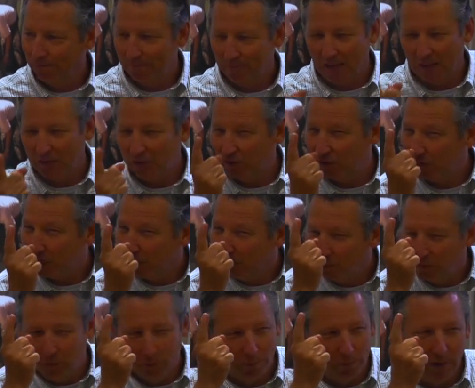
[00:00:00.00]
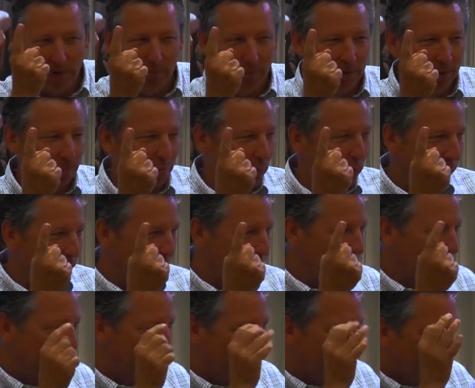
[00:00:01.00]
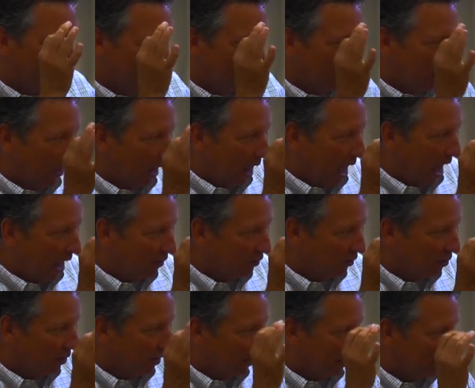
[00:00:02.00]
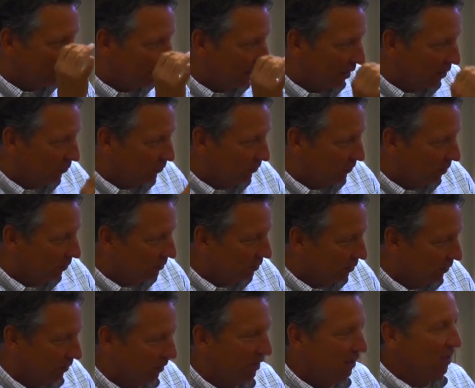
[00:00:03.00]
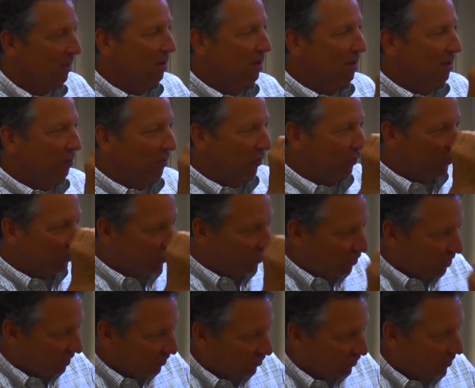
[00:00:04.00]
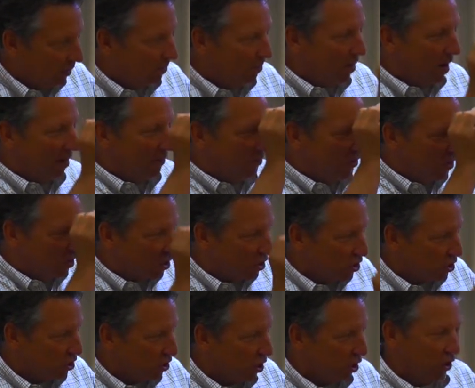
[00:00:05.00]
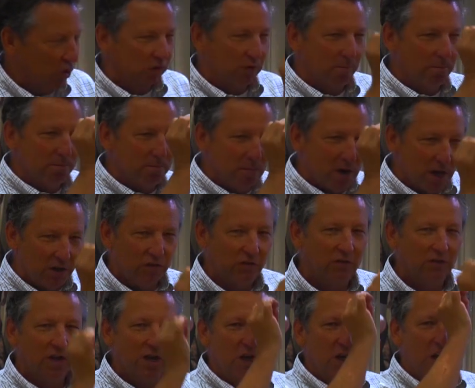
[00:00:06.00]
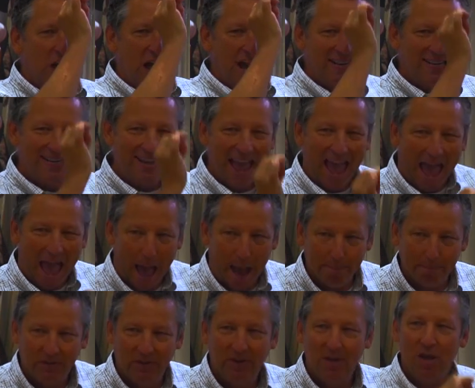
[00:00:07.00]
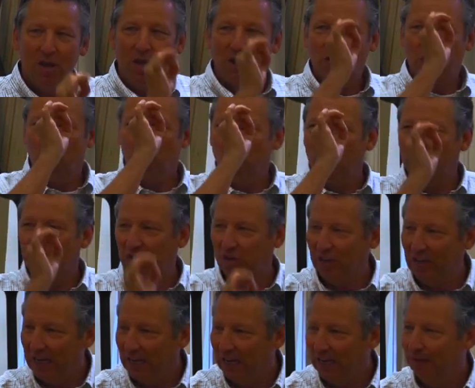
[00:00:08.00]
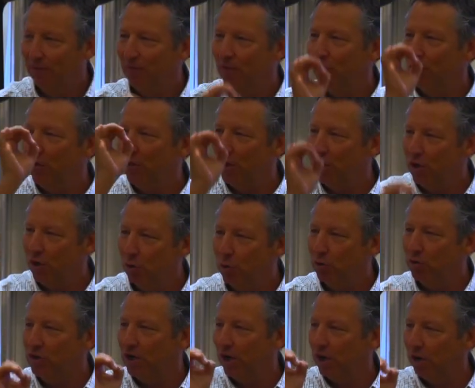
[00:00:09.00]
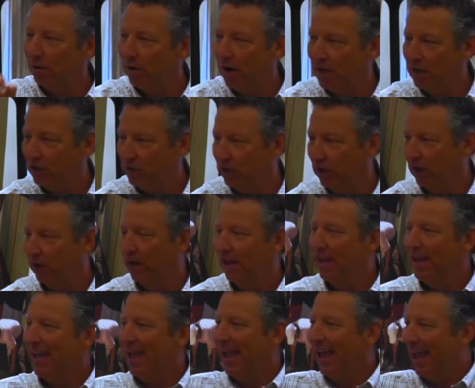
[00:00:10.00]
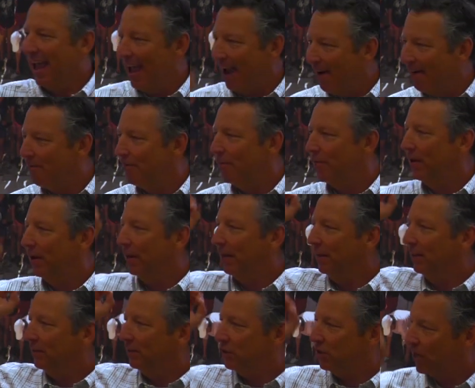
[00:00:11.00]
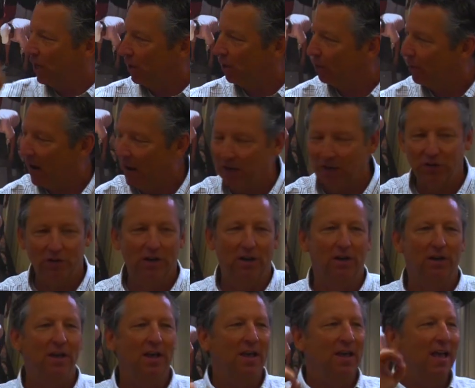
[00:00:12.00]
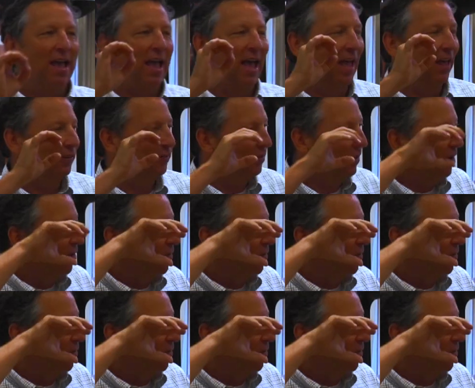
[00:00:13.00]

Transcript: That's supremely important. It's both theological and psychosocial. The system of the church must adapt to receive the new generation. Every generation has